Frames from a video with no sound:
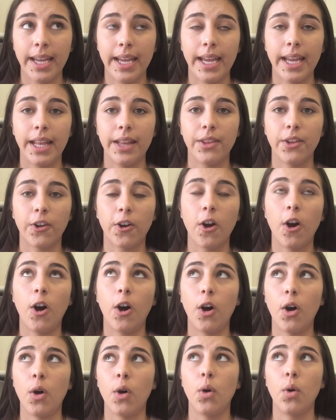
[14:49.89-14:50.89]
and they're
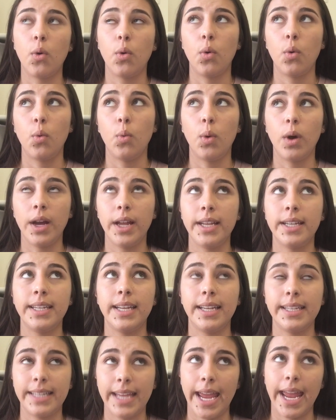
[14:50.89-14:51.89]
all
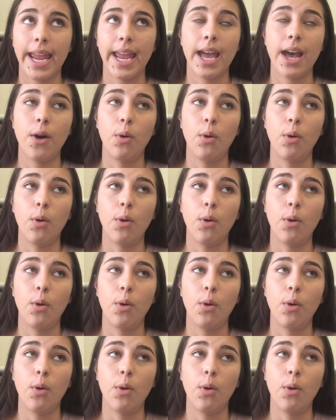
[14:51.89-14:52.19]
one day